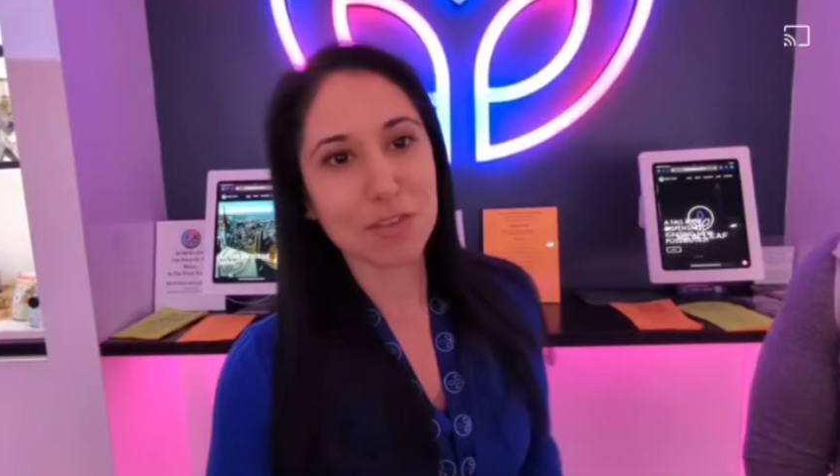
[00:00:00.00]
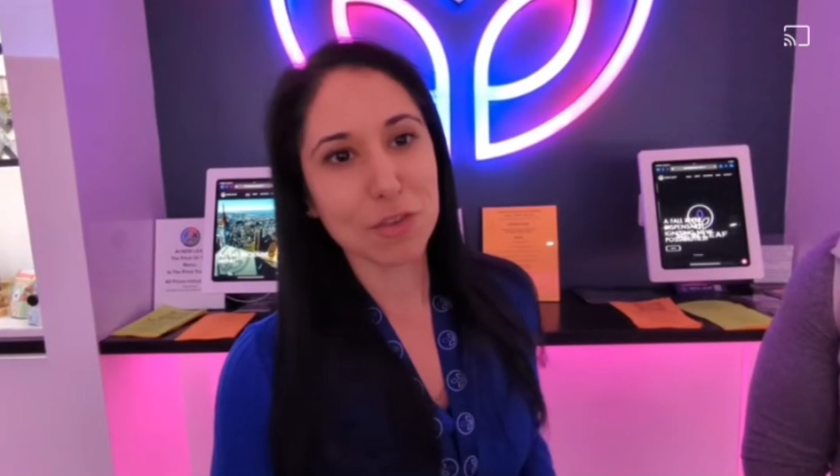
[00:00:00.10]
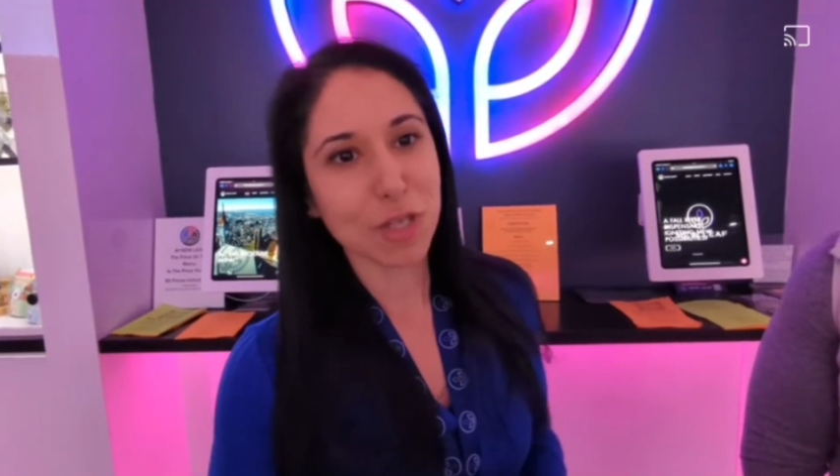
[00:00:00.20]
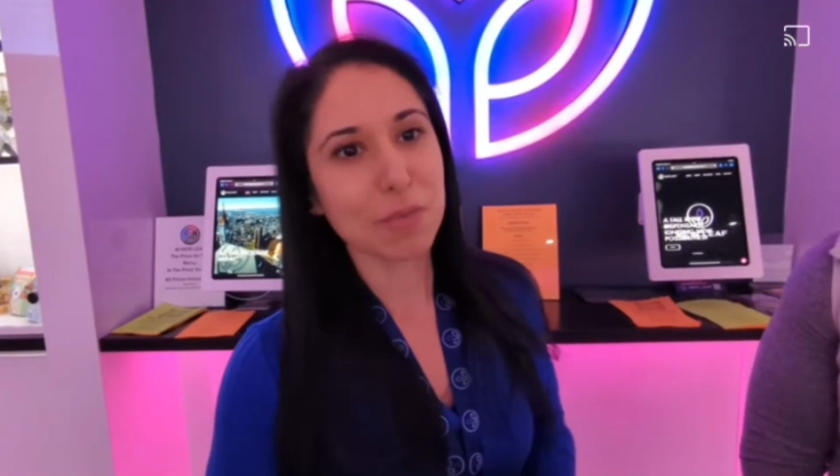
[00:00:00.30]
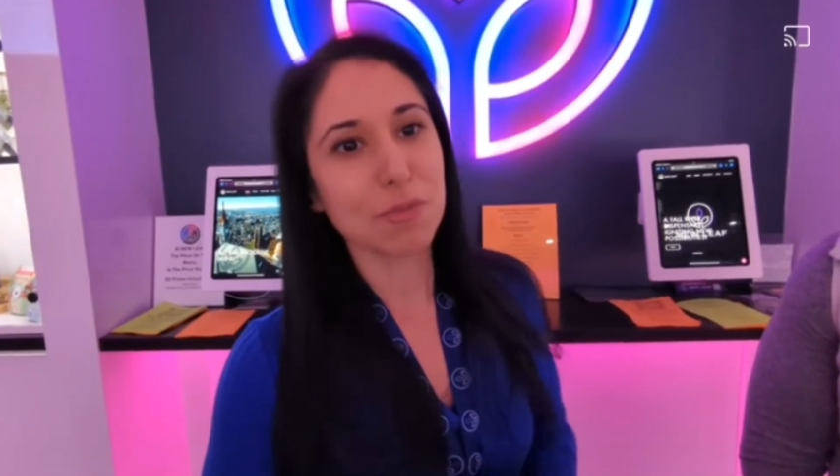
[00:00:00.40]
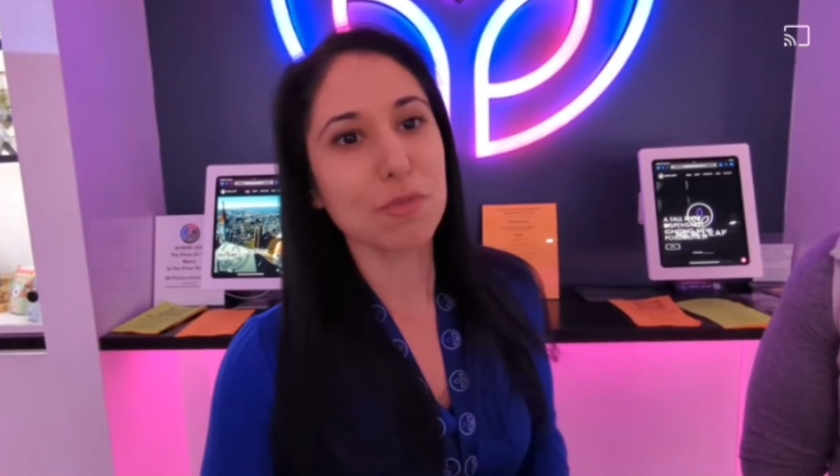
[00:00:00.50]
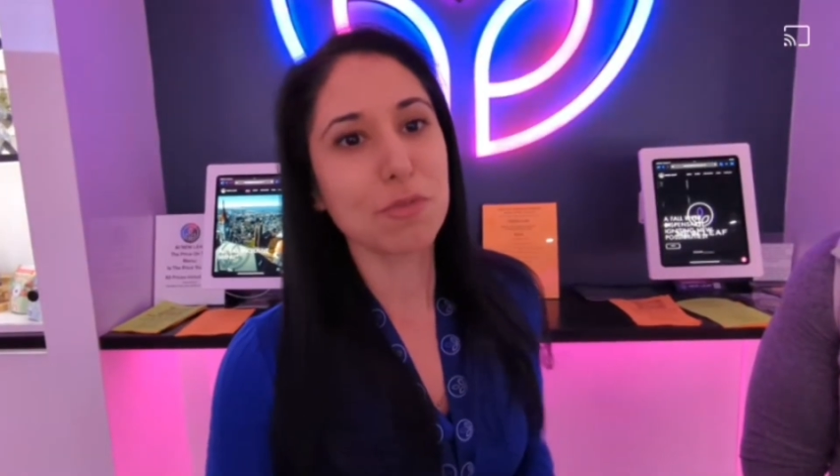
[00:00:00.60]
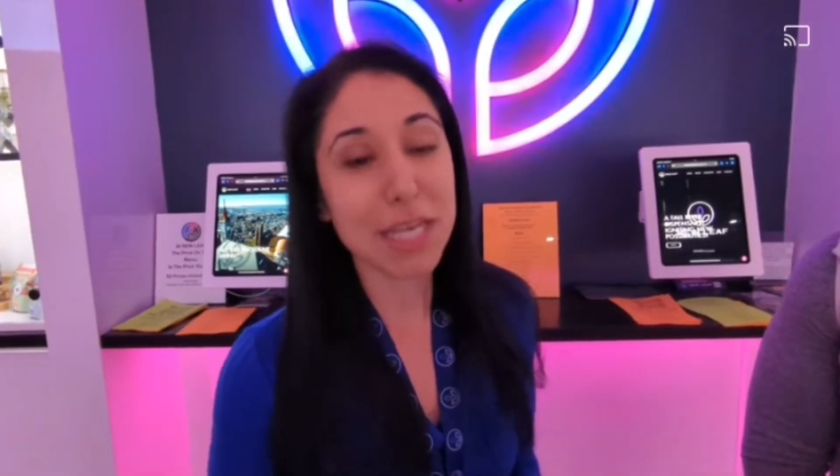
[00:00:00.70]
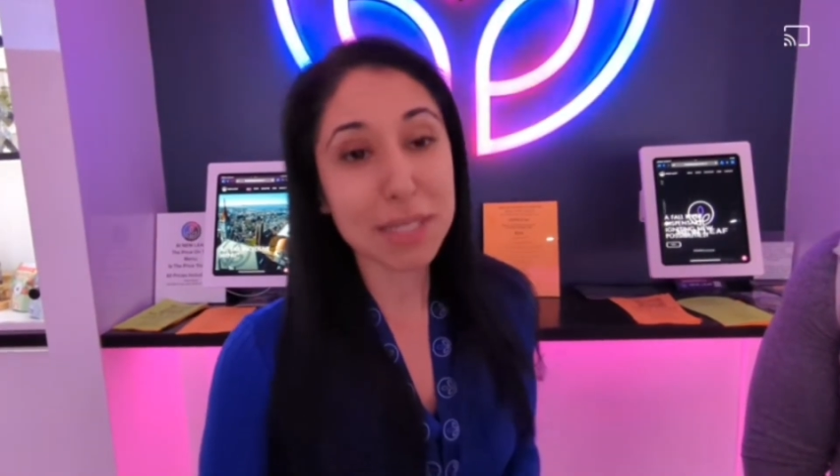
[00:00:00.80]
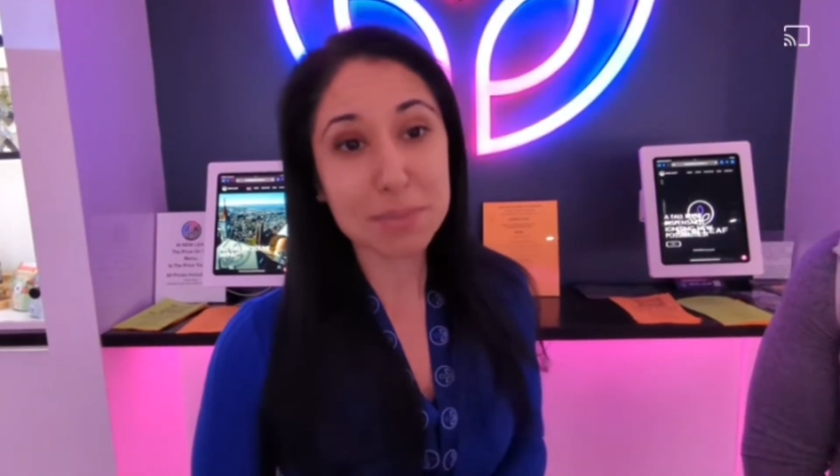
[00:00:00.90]
and
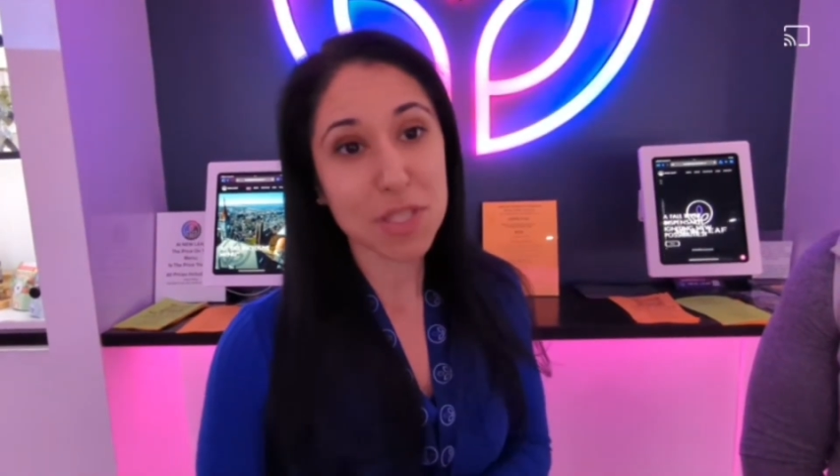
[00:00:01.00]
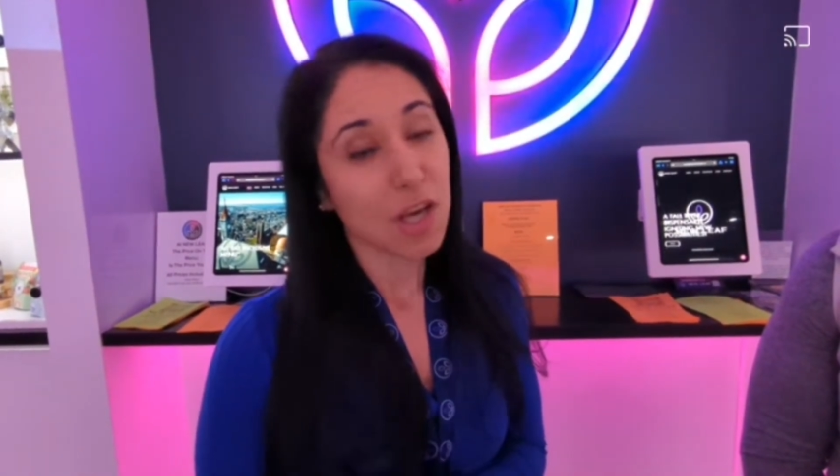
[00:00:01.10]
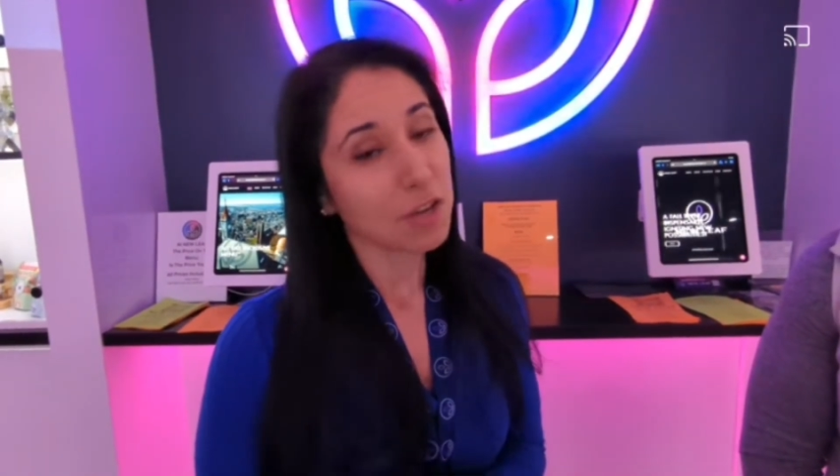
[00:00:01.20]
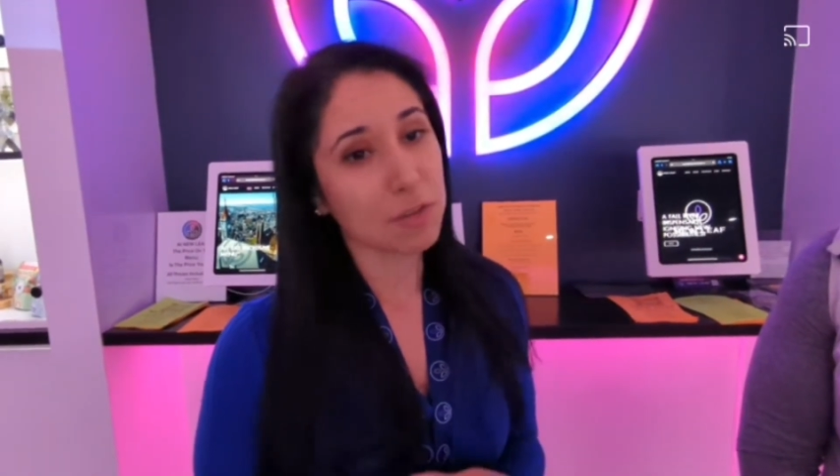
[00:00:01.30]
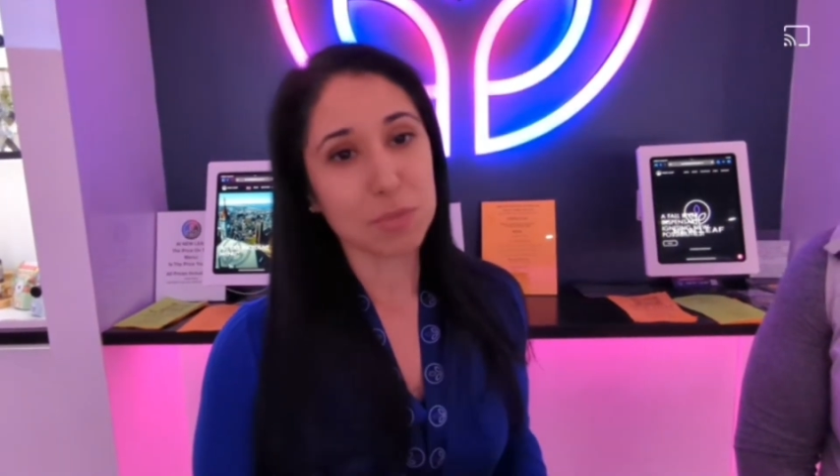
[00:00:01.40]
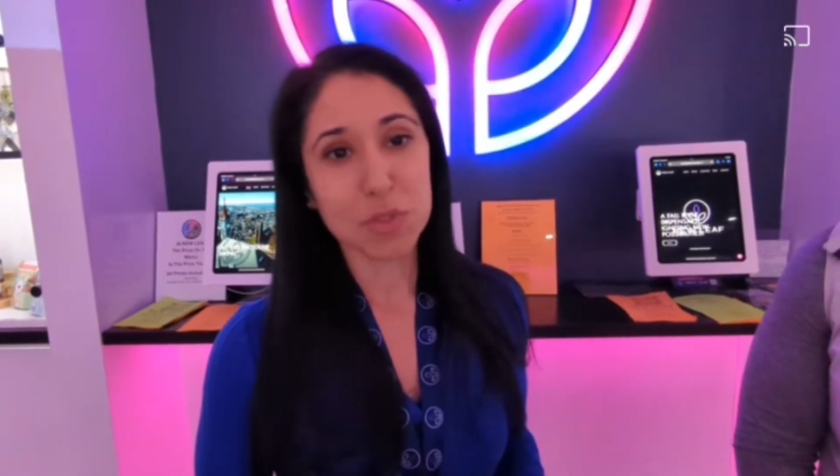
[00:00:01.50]
vapes from